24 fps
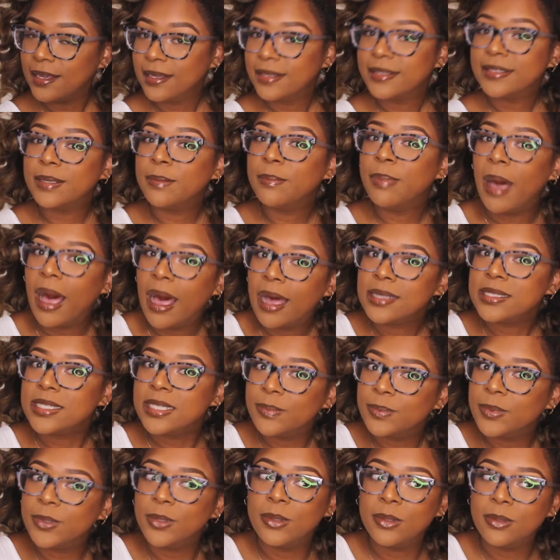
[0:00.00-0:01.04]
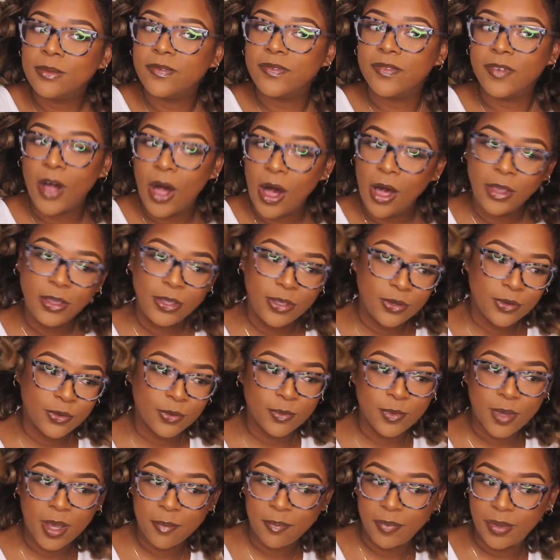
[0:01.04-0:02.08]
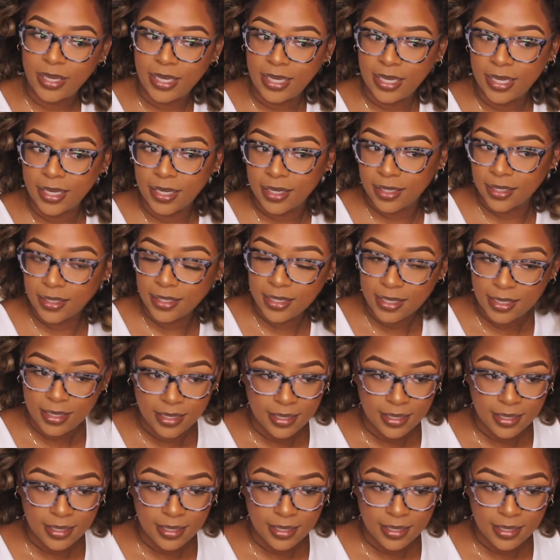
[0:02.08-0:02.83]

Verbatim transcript: some possible volume up in here.